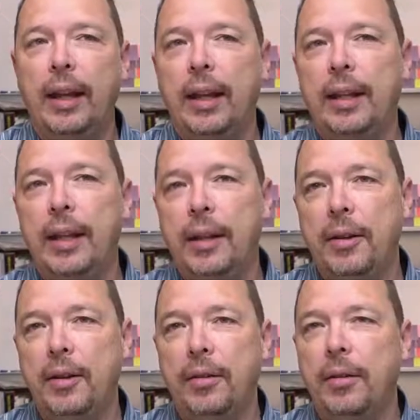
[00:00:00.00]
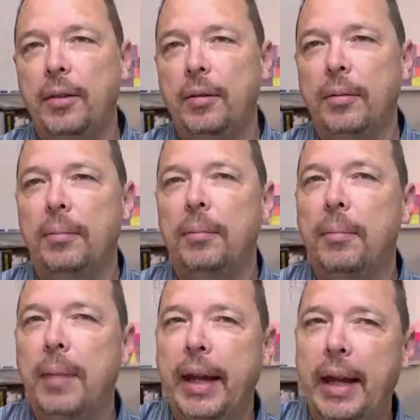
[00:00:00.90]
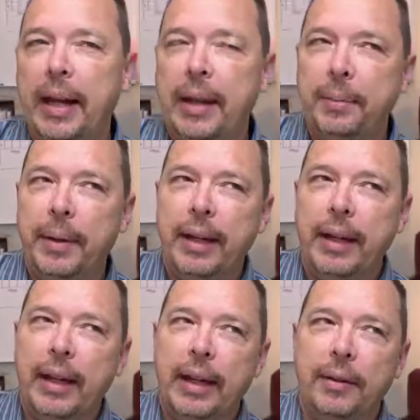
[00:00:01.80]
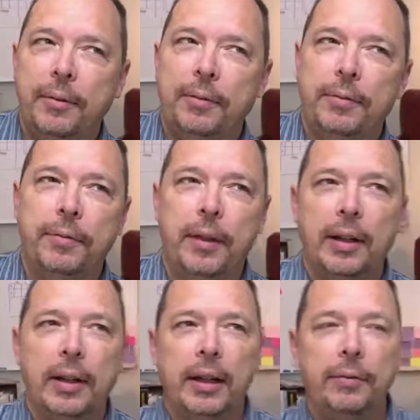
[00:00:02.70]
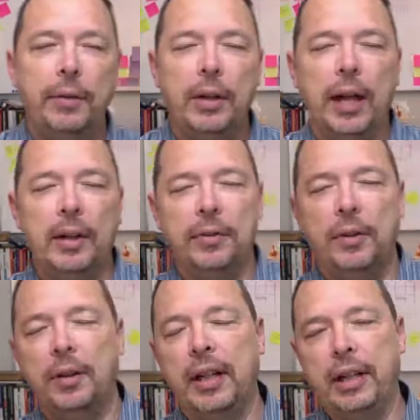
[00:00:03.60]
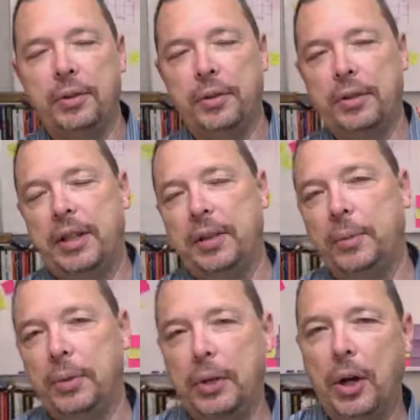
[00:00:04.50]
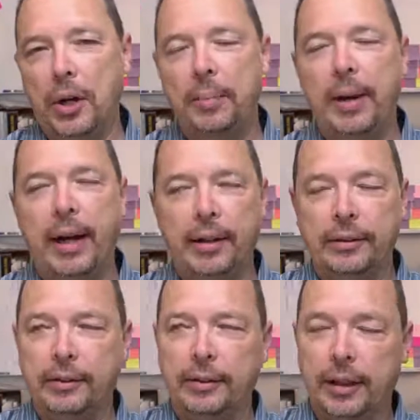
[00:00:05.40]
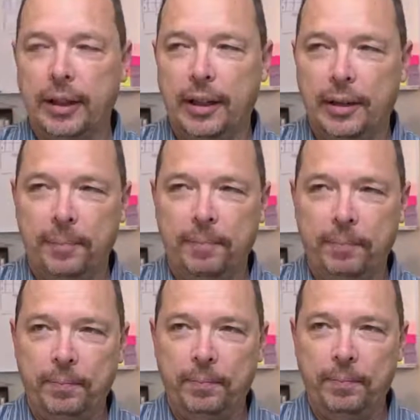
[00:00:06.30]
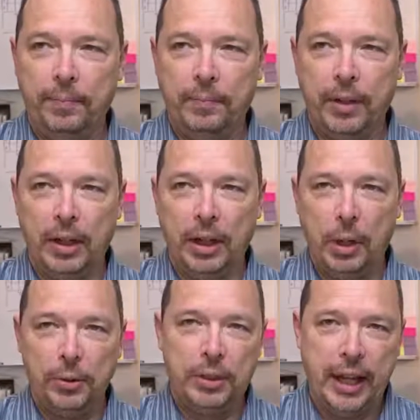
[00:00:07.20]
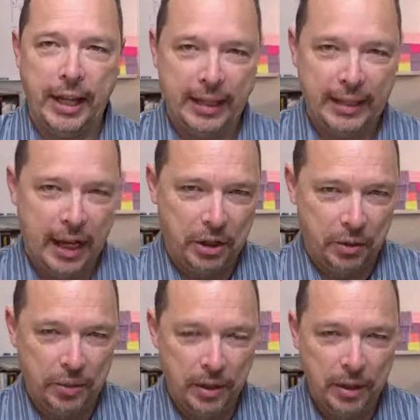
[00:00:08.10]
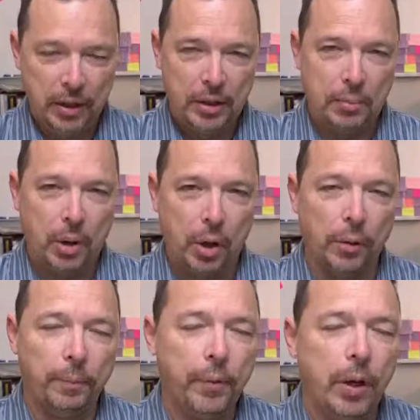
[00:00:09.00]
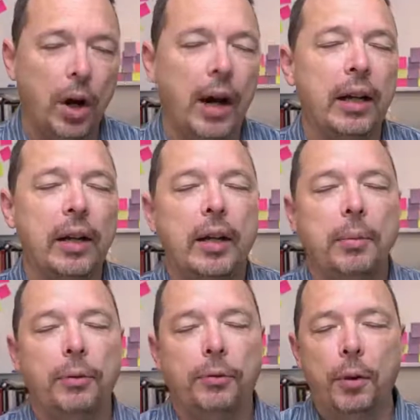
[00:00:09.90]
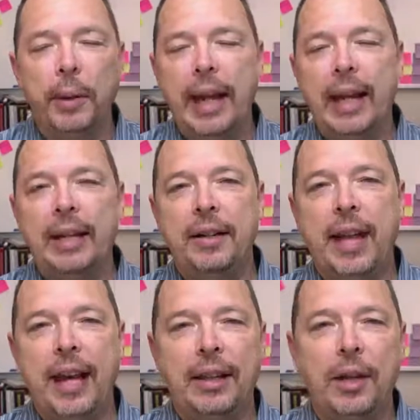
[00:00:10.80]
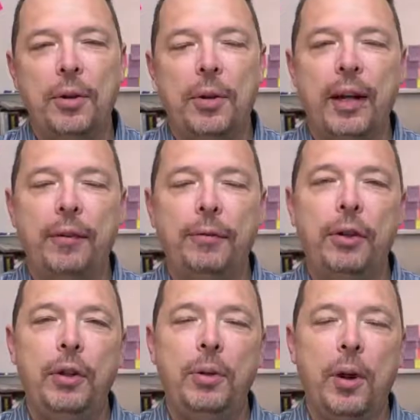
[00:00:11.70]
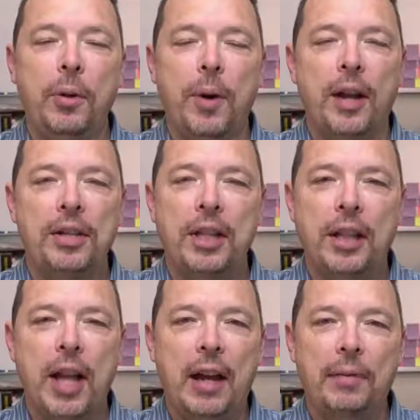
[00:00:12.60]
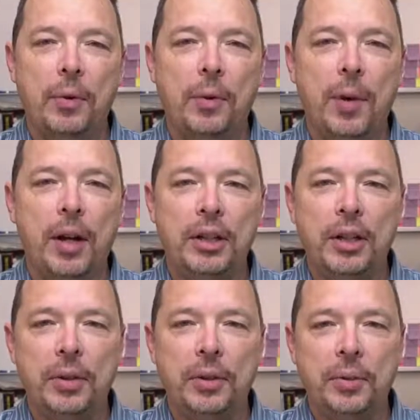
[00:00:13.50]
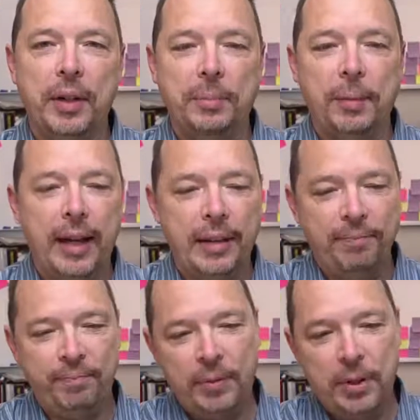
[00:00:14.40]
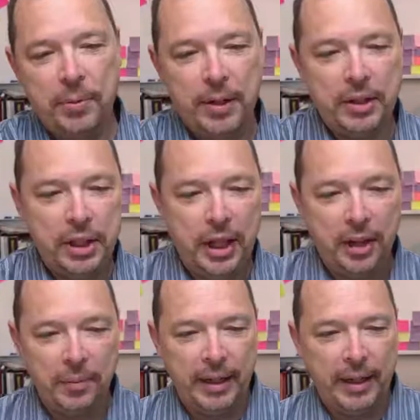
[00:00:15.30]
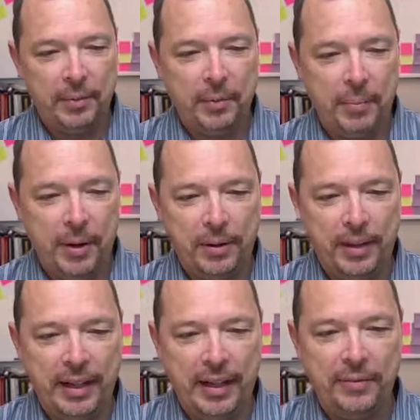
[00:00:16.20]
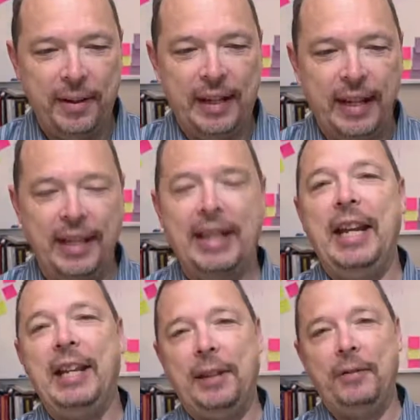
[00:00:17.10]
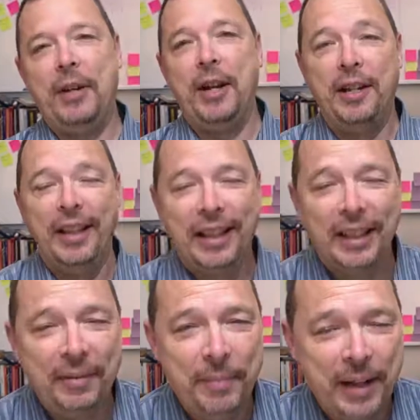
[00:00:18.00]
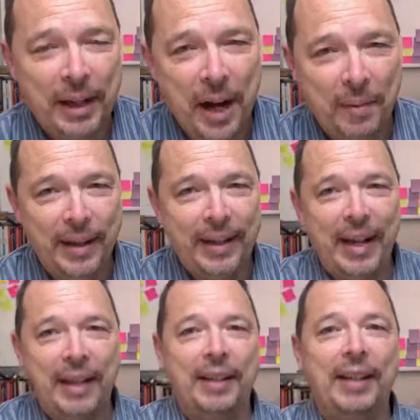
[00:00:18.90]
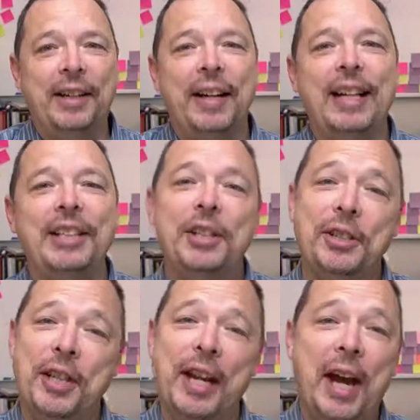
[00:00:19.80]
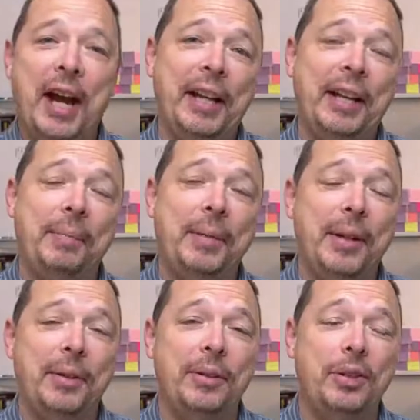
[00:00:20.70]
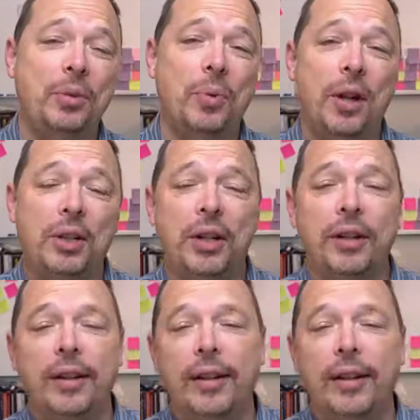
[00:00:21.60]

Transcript: then maybe if you guys are interested, we'll talk about a goal setting session tomorrow. All right. Before we get into that, though, if you are watching live or watching on the replay, do what Jeremy and Ramona and Vicky and Keith have done. Leave me a comment down there and just say hi. Let me know that you're watching